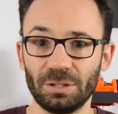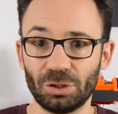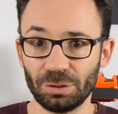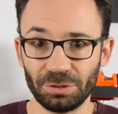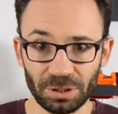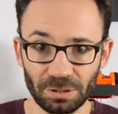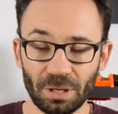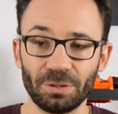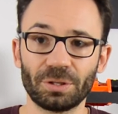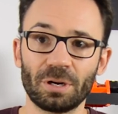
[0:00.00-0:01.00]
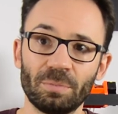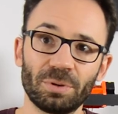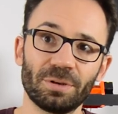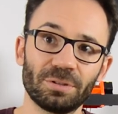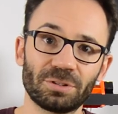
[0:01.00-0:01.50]
choosing all the
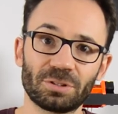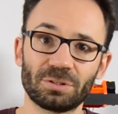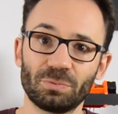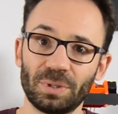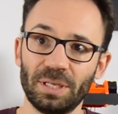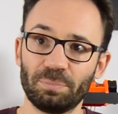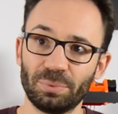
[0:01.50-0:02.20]
components we